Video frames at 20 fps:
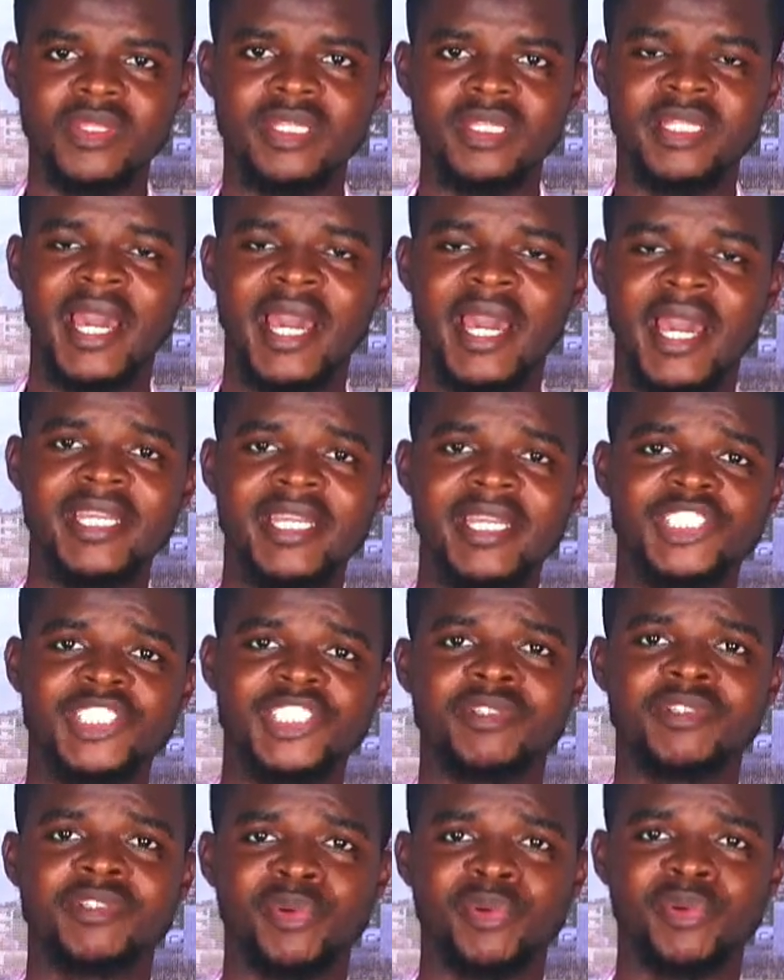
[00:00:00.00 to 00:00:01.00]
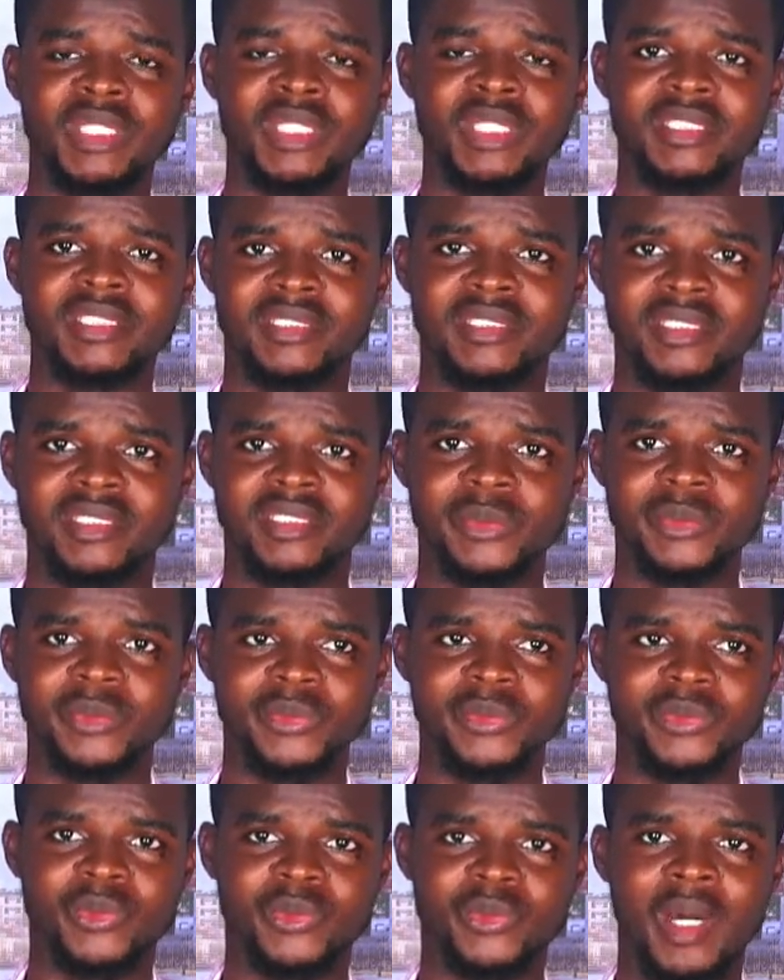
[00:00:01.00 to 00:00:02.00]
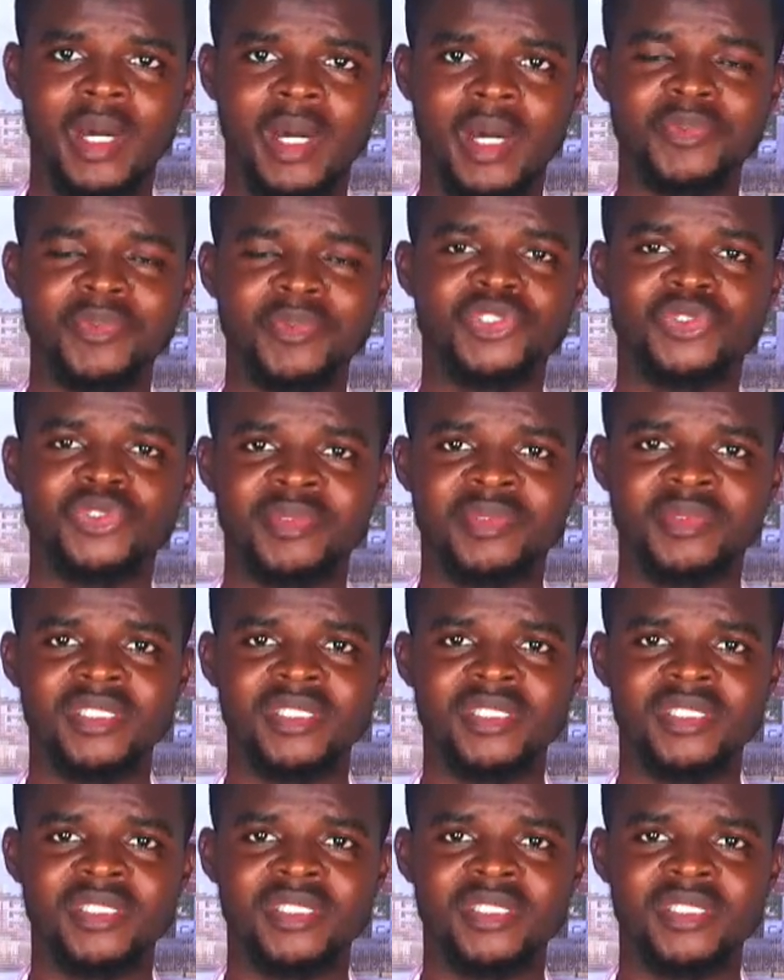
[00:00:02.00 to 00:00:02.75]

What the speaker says: IG of the police, who happens to be